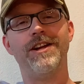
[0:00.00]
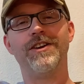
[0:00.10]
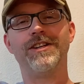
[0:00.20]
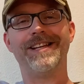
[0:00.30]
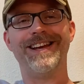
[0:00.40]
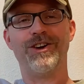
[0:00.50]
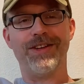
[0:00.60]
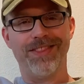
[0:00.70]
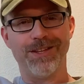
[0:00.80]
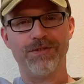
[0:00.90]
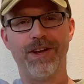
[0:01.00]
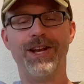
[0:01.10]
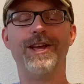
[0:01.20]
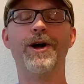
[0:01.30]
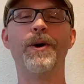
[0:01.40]
here later in this
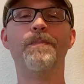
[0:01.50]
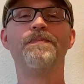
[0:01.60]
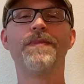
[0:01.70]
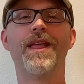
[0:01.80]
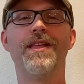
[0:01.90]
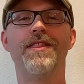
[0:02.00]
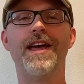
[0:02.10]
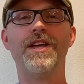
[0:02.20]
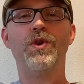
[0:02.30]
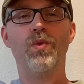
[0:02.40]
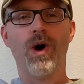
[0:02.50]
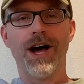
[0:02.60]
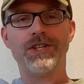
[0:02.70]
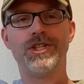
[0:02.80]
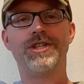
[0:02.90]
video, that you
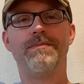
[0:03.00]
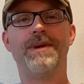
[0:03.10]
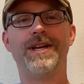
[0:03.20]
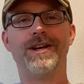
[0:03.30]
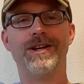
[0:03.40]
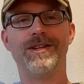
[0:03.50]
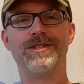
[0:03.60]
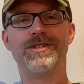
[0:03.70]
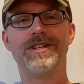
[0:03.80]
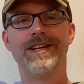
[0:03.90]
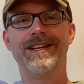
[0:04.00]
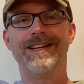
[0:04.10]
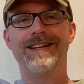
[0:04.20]
watch, because